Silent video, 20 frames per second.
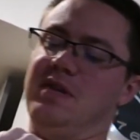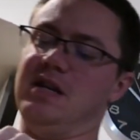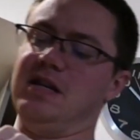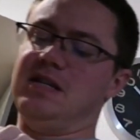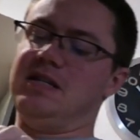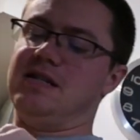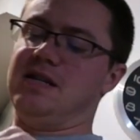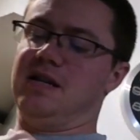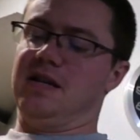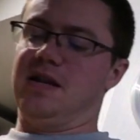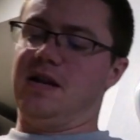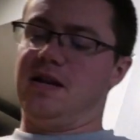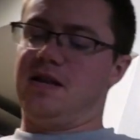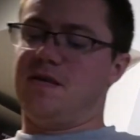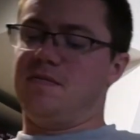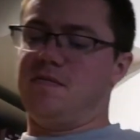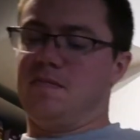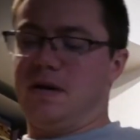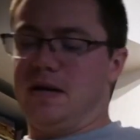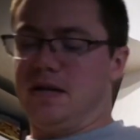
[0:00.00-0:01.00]
They say
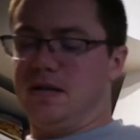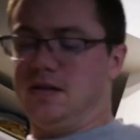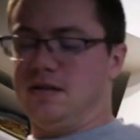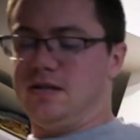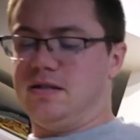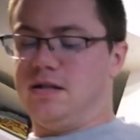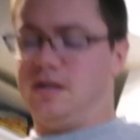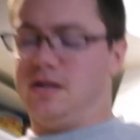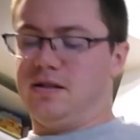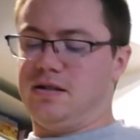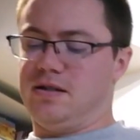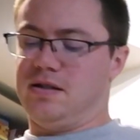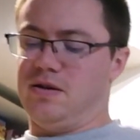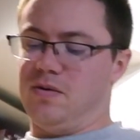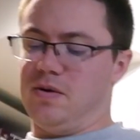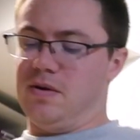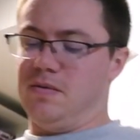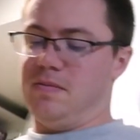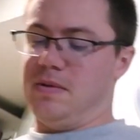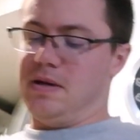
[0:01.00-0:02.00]
that man is sexy
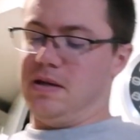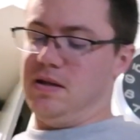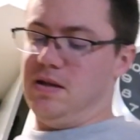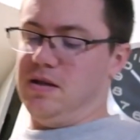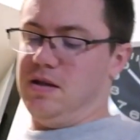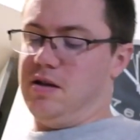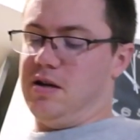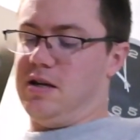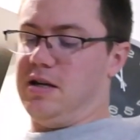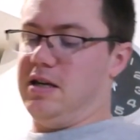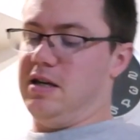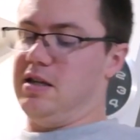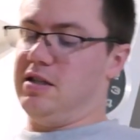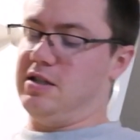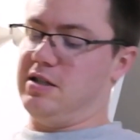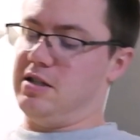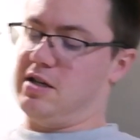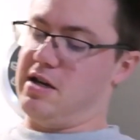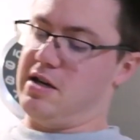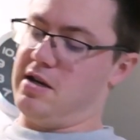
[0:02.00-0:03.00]
when man in the
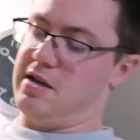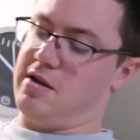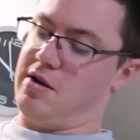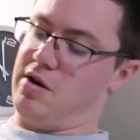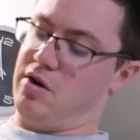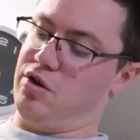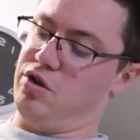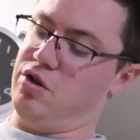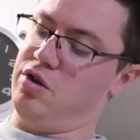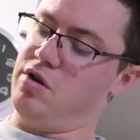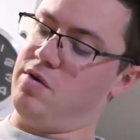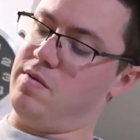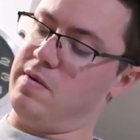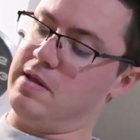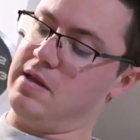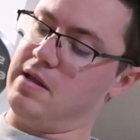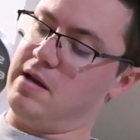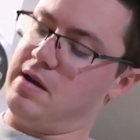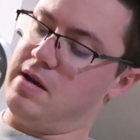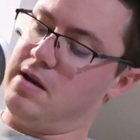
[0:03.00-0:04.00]
kitchen. Oh, you know
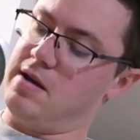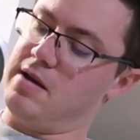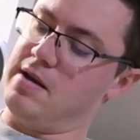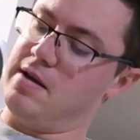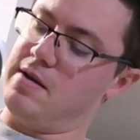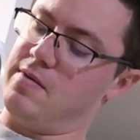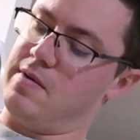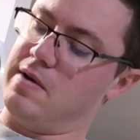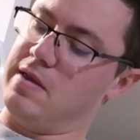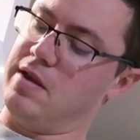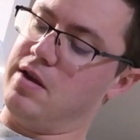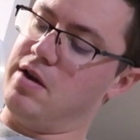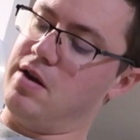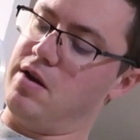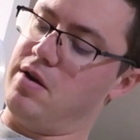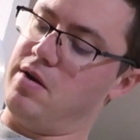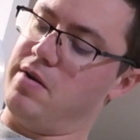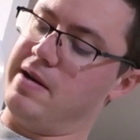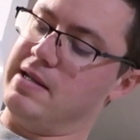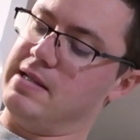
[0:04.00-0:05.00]
what the
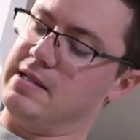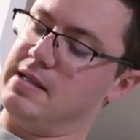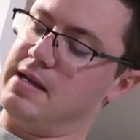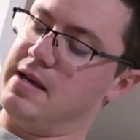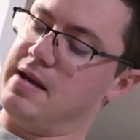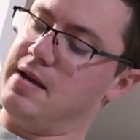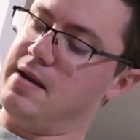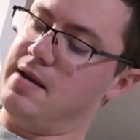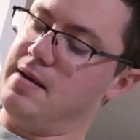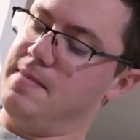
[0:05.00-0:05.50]
girl always say?